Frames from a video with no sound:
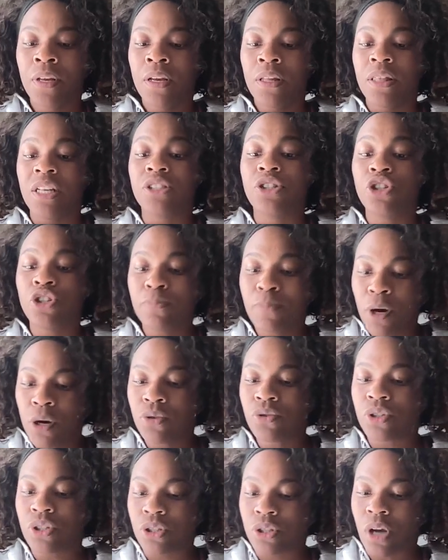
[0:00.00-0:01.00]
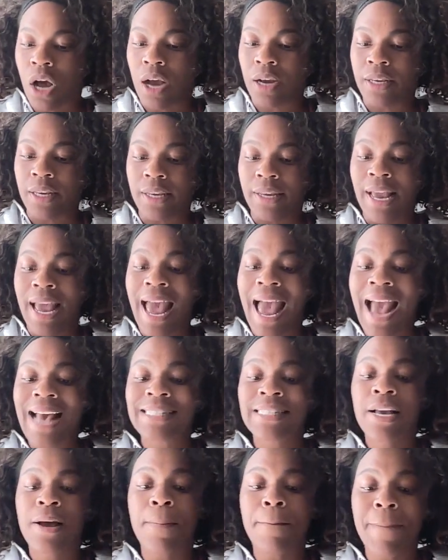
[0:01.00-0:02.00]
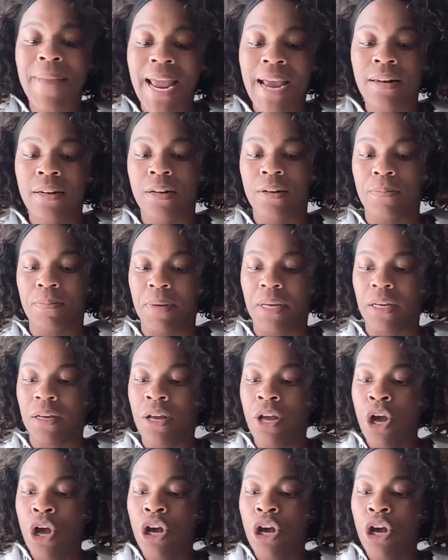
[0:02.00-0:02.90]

this is Moses talking, has commanded me,